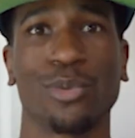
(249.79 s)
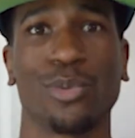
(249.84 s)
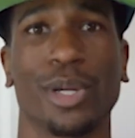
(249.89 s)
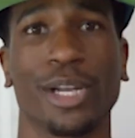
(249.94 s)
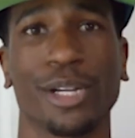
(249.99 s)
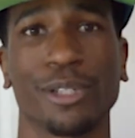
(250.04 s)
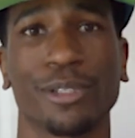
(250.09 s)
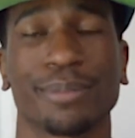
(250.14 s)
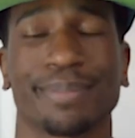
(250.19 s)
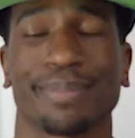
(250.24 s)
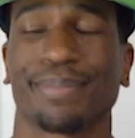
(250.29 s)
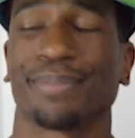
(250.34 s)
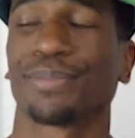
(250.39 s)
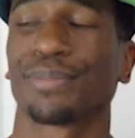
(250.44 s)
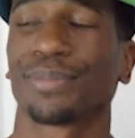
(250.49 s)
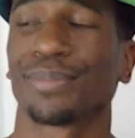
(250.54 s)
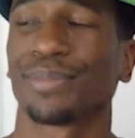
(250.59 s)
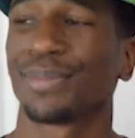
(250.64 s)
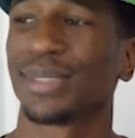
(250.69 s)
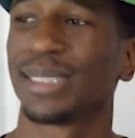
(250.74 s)
weird.
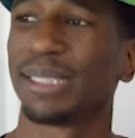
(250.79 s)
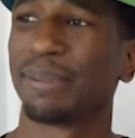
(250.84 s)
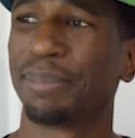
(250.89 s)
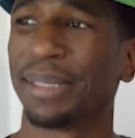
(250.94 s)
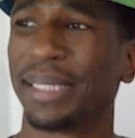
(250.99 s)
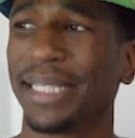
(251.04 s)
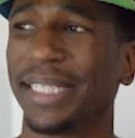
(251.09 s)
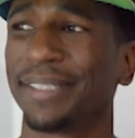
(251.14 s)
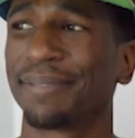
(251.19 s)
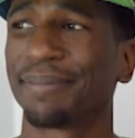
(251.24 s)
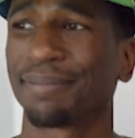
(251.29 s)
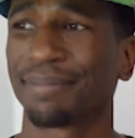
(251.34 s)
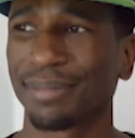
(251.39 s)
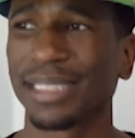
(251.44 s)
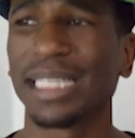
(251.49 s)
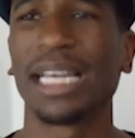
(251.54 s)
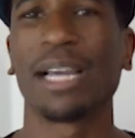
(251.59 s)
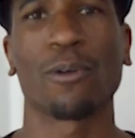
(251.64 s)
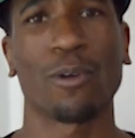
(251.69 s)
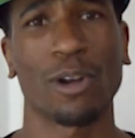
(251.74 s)
But
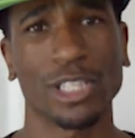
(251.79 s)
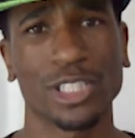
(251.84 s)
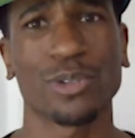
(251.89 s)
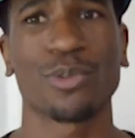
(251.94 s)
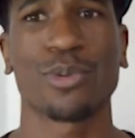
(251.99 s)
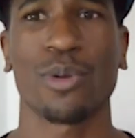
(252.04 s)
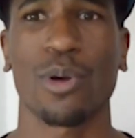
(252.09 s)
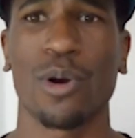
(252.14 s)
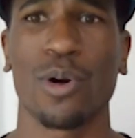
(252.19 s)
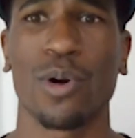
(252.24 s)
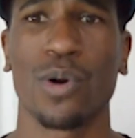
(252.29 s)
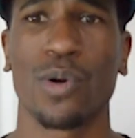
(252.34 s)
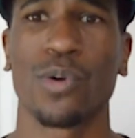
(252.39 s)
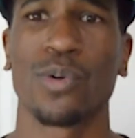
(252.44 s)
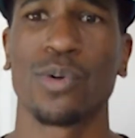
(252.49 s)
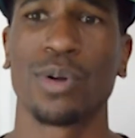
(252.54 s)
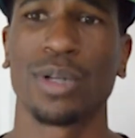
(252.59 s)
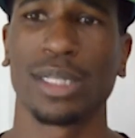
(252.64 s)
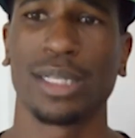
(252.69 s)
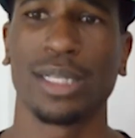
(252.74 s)
yeah, Russell
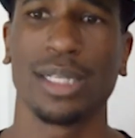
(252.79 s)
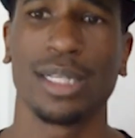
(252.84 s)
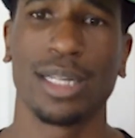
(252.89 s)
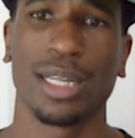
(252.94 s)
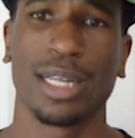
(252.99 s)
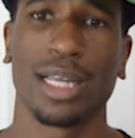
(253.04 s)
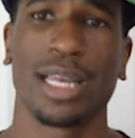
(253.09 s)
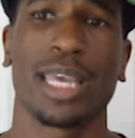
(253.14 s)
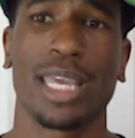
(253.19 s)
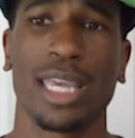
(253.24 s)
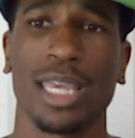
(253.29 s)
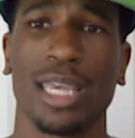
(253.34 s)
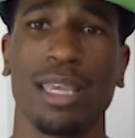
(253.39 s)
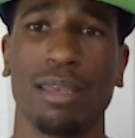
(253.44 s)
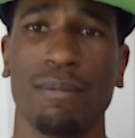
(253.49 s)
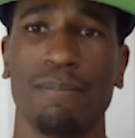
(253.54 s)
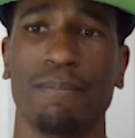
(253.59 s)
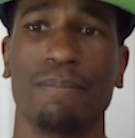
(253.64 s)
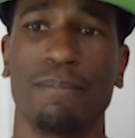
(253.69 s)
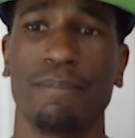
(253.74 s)
Crowe,
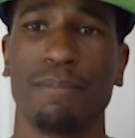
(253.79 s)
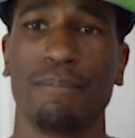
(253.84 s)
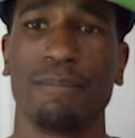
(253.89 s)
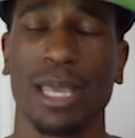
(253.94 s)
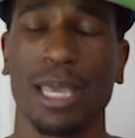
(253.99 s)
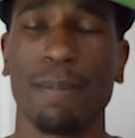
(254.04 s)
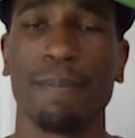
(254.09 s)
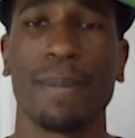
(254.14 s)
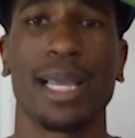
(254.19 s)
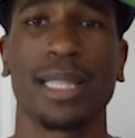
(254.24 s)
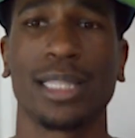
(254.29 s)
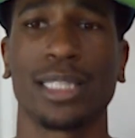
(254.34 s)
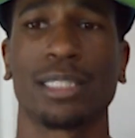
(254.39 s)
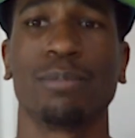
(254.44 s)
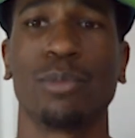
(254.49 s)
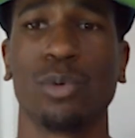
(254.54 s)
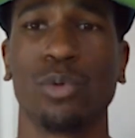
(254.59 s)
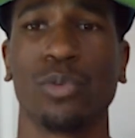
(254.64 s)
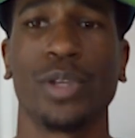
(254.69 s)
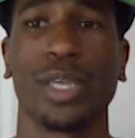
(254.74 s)
he made this
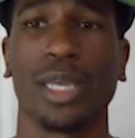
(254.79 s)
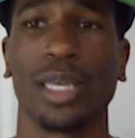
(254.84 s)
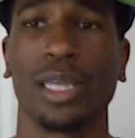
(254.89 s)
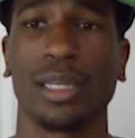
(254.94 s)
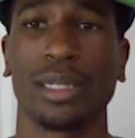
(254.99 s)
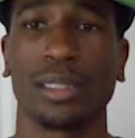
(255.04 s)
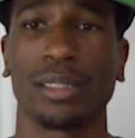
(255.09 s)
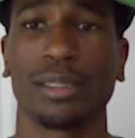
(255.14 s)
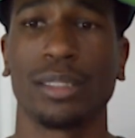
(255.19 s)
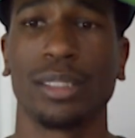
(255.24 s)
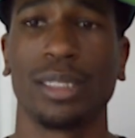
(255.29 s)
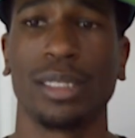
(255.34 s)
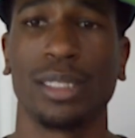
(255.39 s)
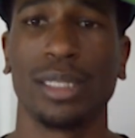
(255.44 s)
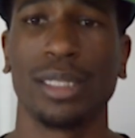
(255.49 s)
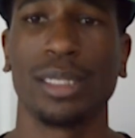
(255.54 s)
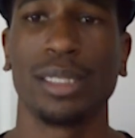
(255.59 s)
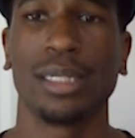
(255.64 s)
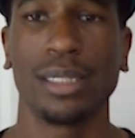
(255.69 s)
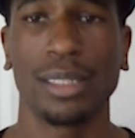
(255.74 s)
movie
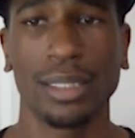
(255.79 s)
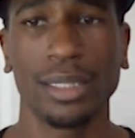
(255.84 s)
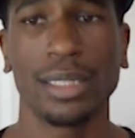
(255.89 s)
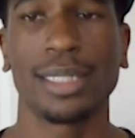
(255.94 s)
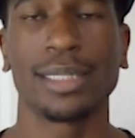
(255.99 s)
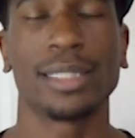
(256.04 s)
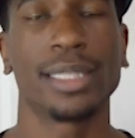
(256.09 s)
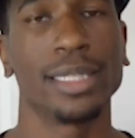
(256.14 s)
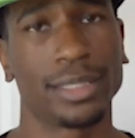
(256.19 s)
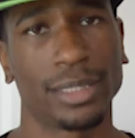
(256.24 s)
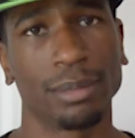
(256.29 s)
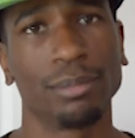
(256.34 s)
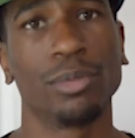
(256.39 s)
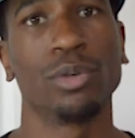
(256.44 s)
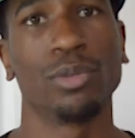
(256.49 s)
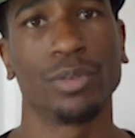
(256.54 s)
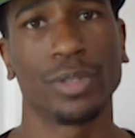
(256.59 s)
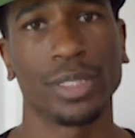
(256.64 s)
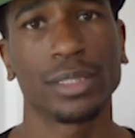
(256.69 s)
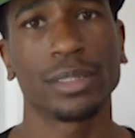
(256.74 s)
a decent
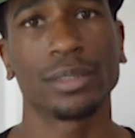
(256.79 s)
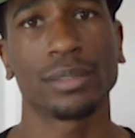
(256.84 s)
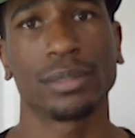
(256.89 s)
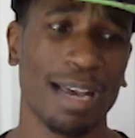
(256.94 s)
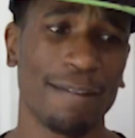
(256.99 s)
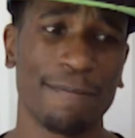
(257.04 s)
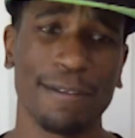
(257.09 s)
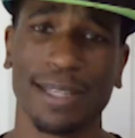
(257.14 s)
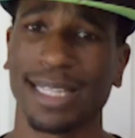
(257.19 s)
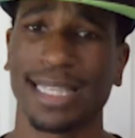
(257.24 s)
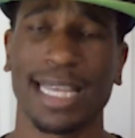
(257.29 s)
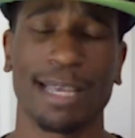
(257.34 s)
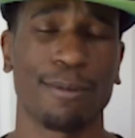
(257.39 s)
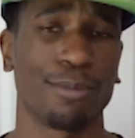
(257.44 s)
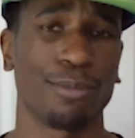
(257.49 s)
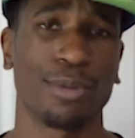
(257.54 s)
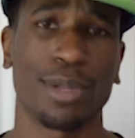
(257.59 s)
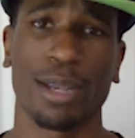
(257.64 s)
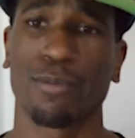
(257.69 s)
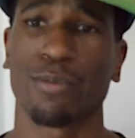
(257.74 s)
movie. I feel like
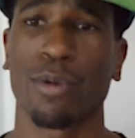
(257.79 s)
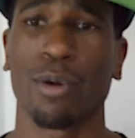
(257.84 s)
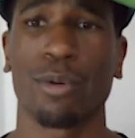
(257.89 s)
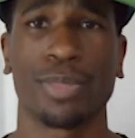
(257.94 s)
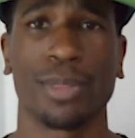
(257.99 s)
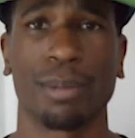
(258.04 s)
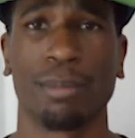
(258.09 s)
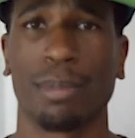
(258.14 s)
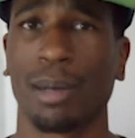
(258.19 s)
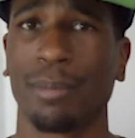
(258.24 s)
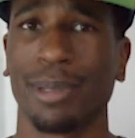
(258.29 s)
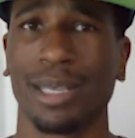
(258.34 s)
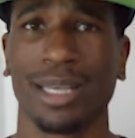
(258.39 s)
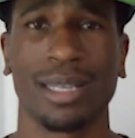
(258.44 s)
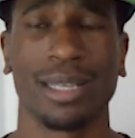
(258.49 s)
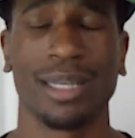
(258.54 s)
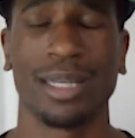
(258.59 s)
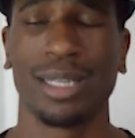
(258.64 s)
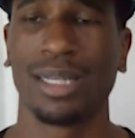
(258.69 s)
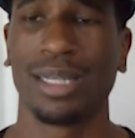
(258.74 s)
they wrote The
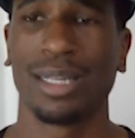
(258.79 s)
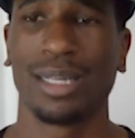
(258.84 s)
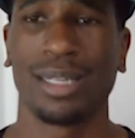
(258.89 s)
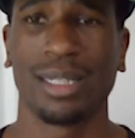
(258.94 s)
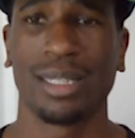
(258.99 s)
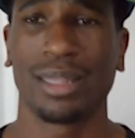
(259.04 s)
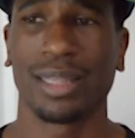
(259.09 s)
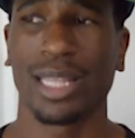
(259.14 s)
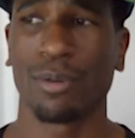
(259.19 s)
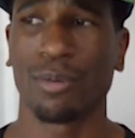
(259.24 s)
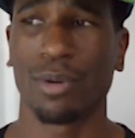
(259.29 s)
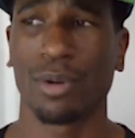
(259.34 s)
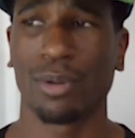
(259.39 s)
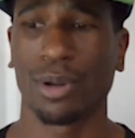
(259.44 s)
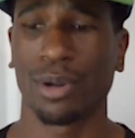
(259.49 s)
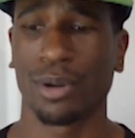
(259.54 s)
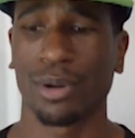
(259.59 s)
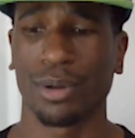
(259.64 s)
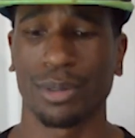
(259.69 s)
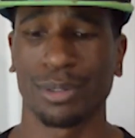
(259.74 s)
Mummy. They wrote
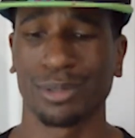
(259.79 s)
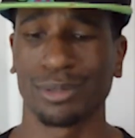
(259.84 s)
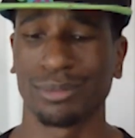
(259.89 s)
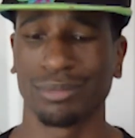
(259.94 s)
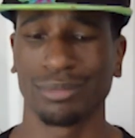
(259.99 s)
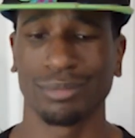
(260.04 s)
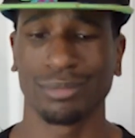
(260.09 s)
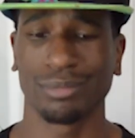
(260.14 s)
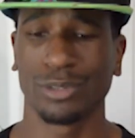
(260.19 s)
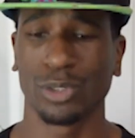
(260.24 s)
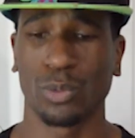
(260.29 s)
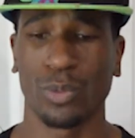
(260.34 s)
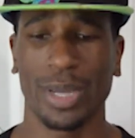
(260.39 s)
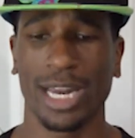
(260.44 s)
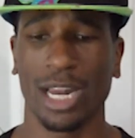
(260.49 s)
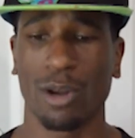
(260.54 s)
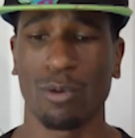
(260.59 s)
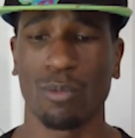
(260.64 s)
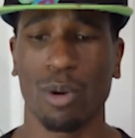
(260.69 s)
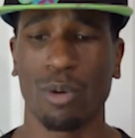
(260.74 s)
her, the way
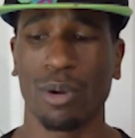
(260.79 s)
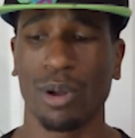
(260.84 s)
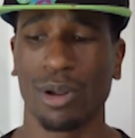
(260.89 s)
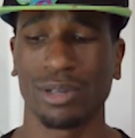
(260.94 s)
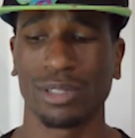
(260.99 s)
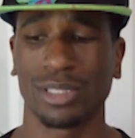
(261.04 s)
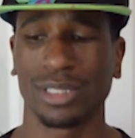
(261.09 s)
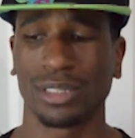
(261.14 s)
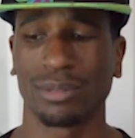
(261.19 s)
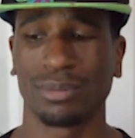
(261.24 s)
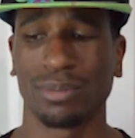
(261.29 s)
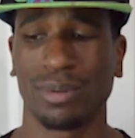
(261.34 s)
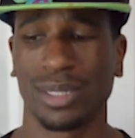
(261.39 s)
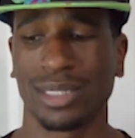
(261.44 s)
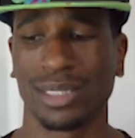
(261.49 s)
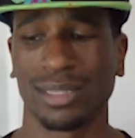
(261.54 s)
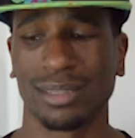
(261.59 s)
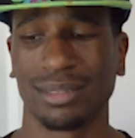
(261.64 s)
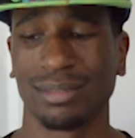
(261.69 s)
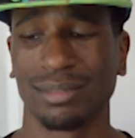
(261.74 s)
they wrote her just
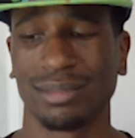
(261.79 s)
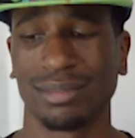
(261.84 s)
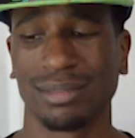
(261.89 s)
wasn't